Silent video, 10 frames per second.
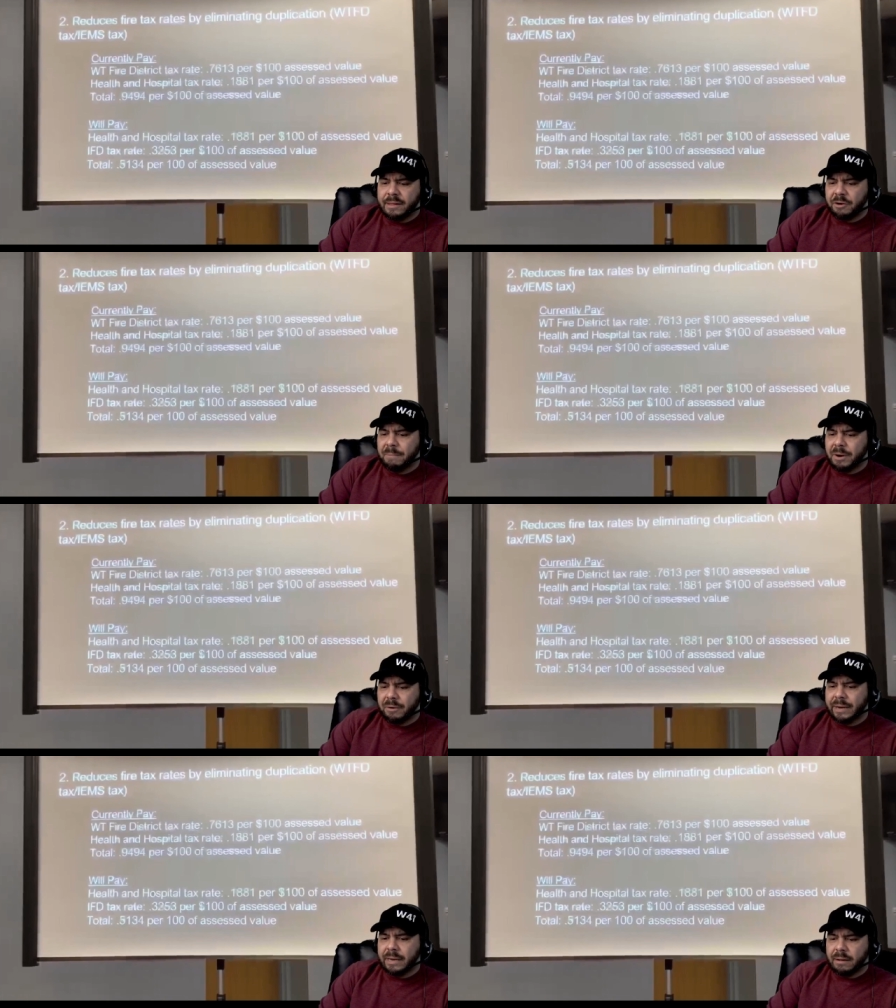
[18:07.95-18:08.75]
They
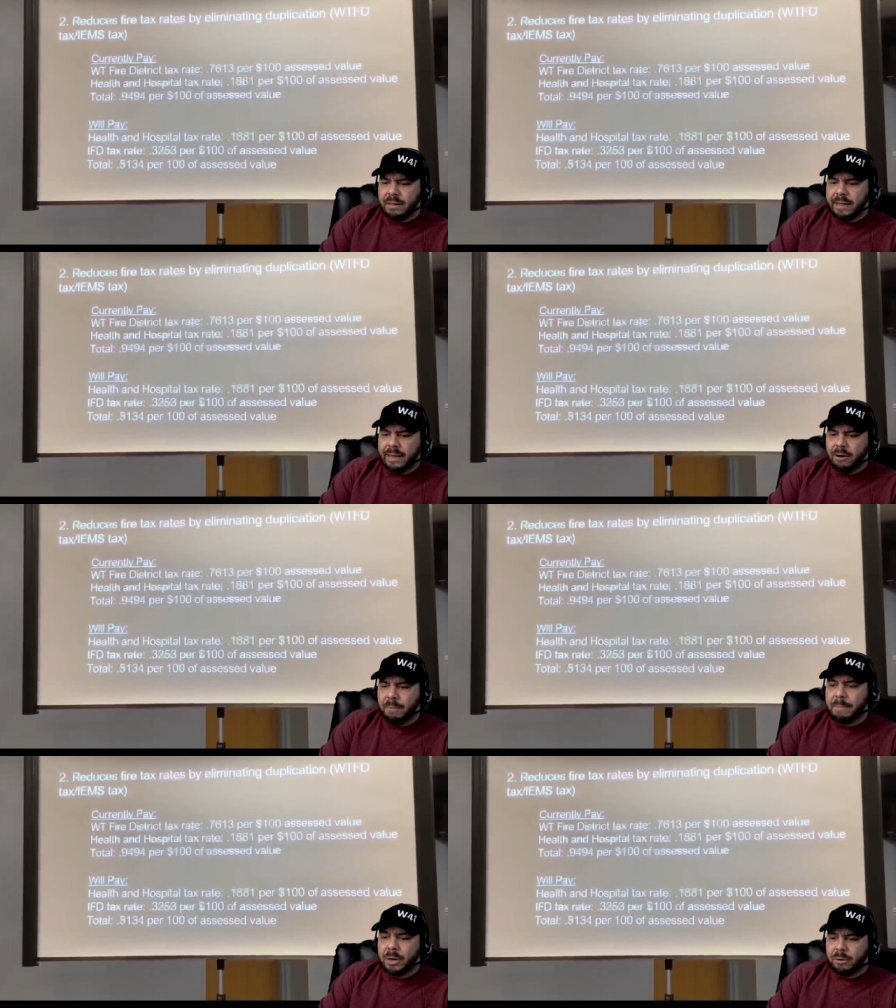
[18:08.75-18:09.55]

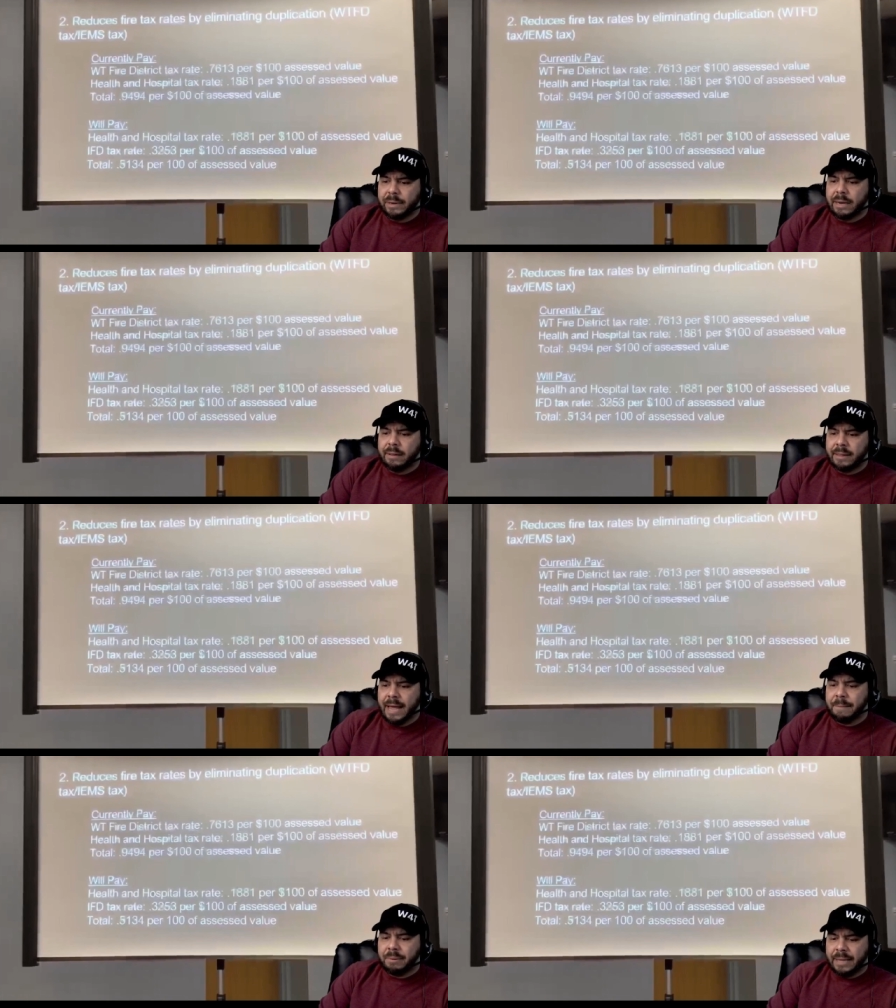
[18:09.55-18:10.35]
are mirroring
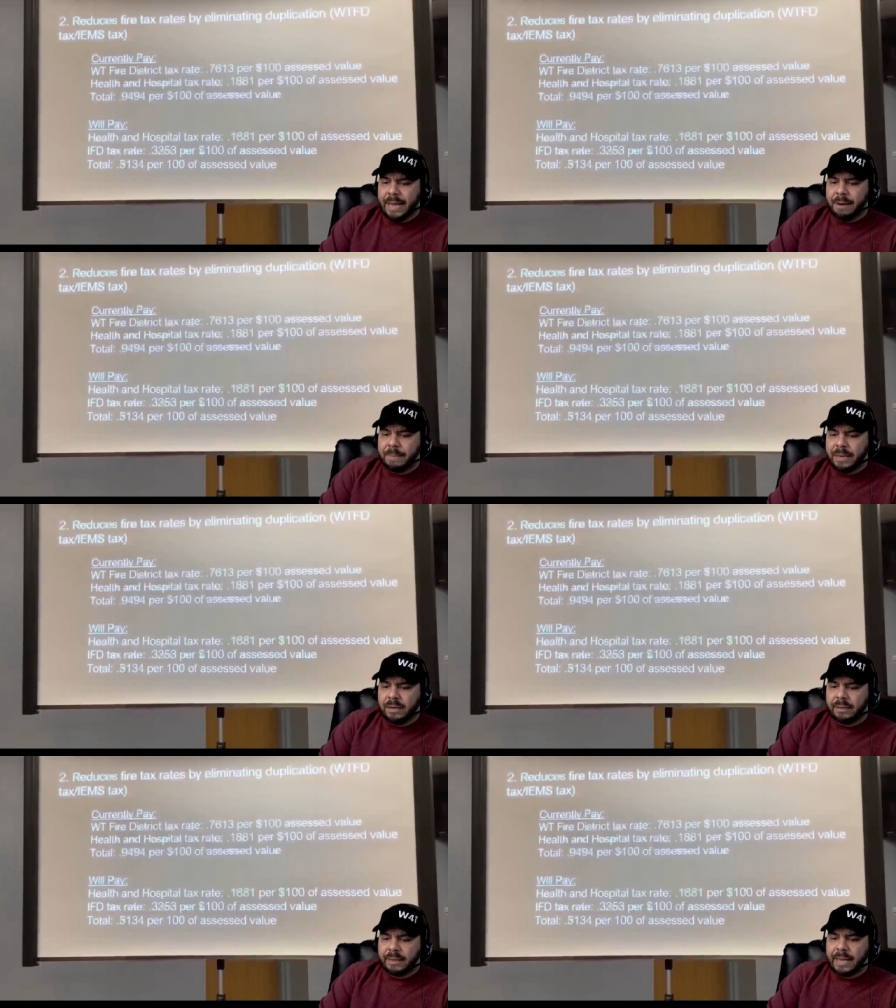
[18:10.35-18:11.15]
that plan
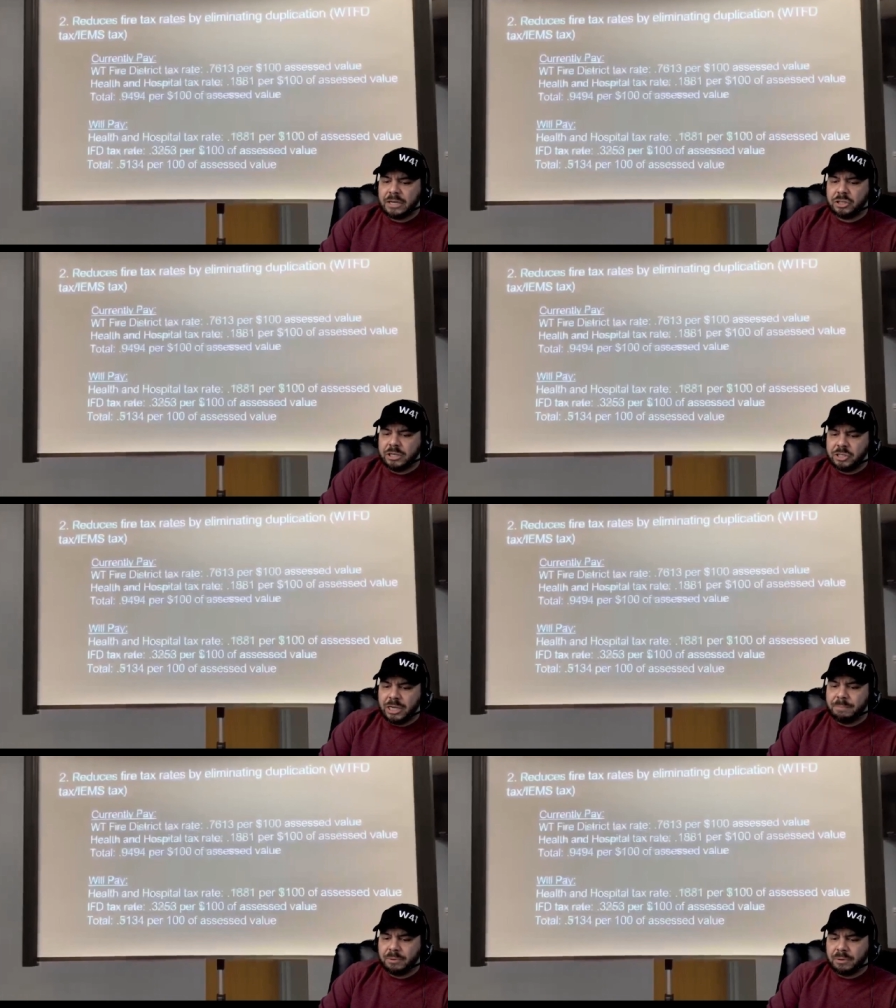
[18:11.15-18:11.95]
because it's actually
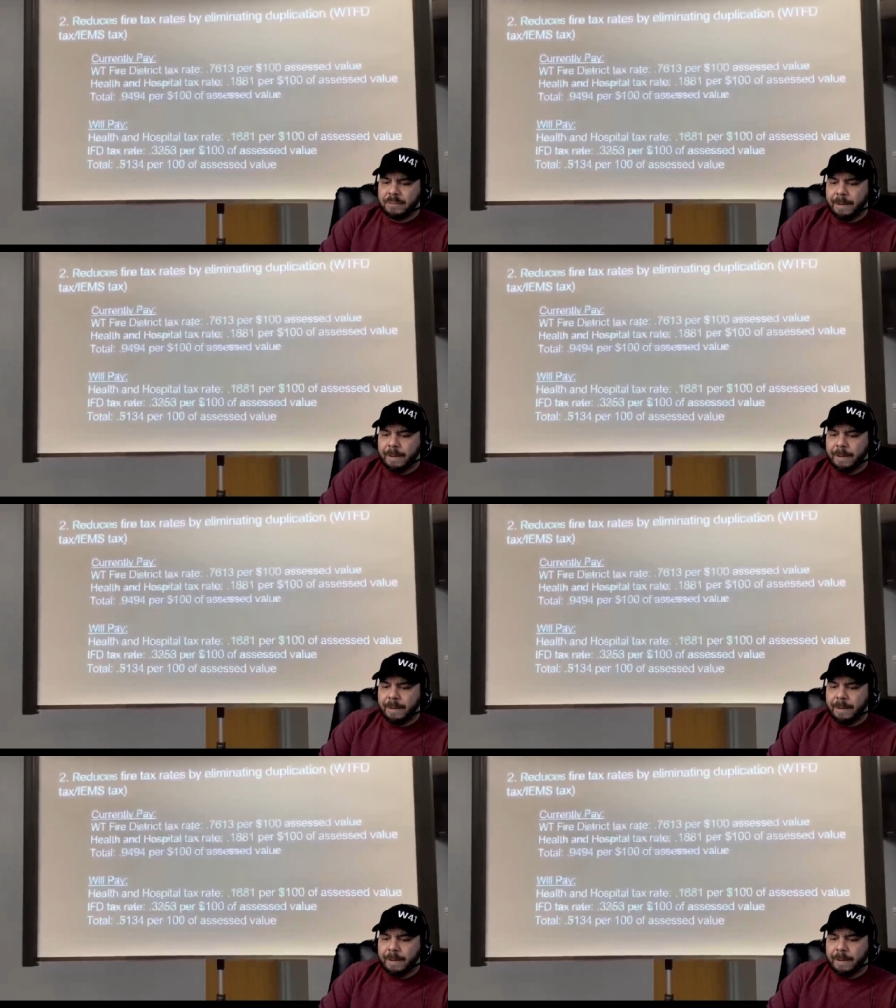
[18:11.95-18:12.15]
cheaper